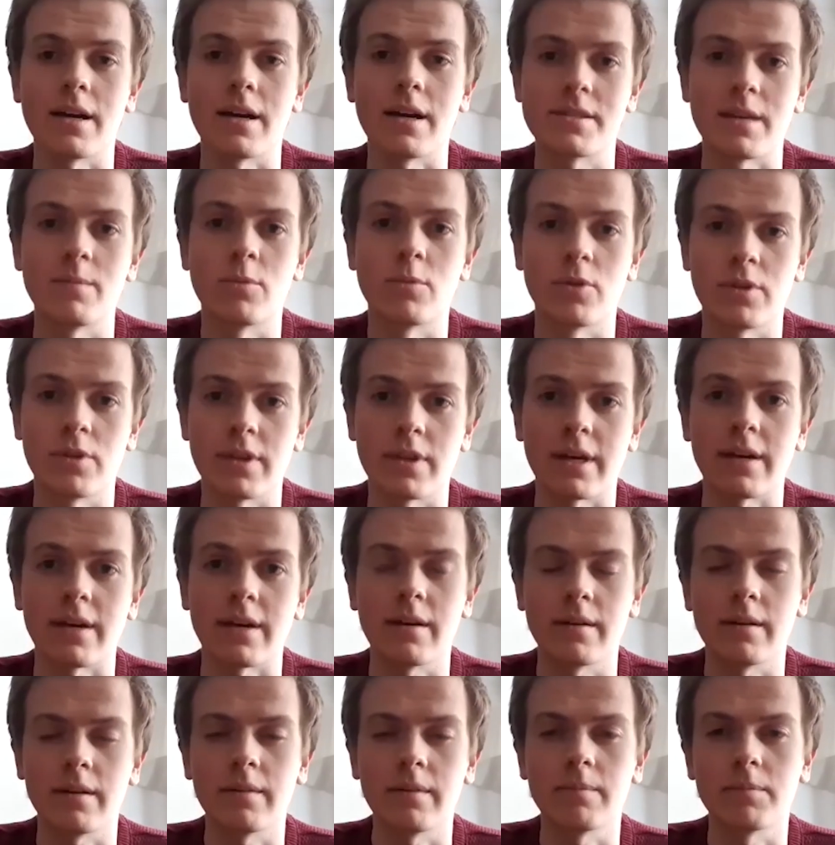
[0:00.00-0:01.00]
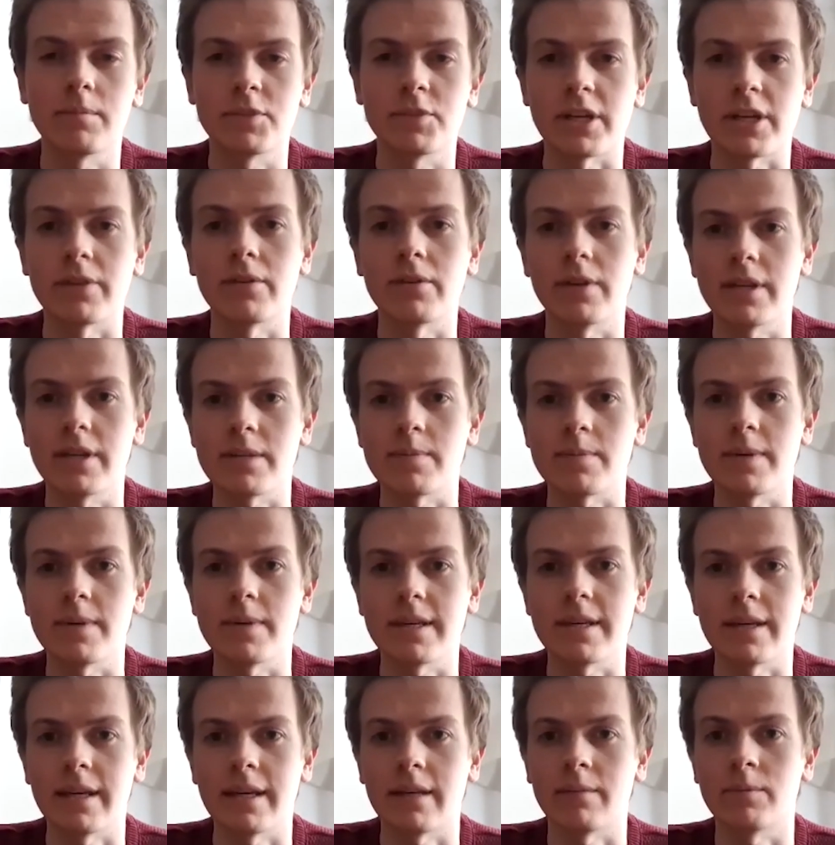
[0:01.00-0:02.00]
say more of that. Generally
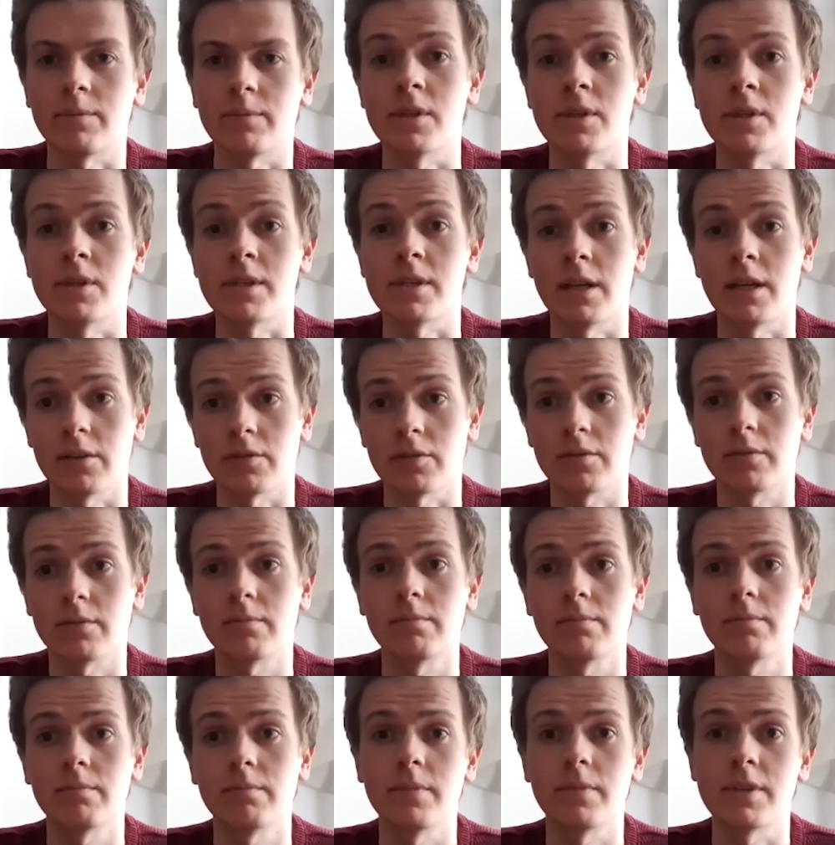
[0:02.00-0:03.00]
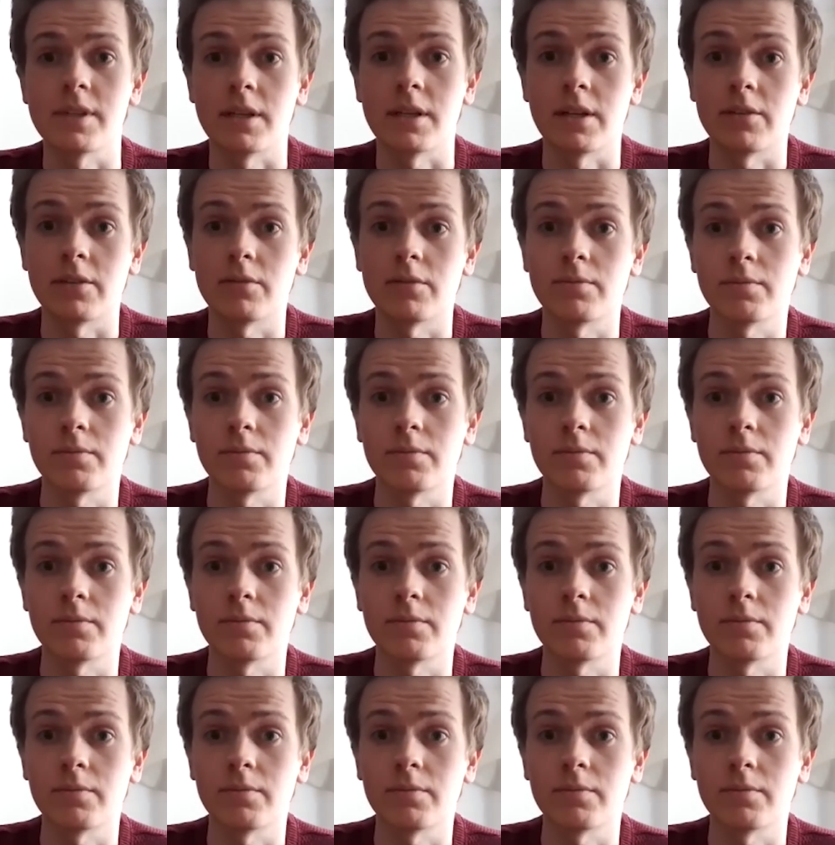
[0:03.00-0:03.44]
speaking, there's a lot of